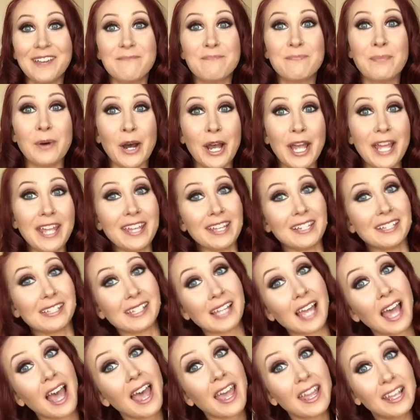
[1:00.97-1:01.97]
but
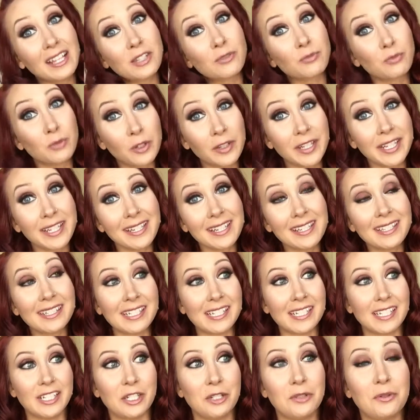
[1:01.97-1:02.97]
it's really
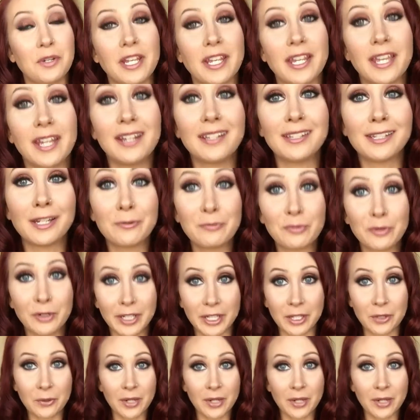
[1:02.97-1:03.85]
easy and you can get it done pretty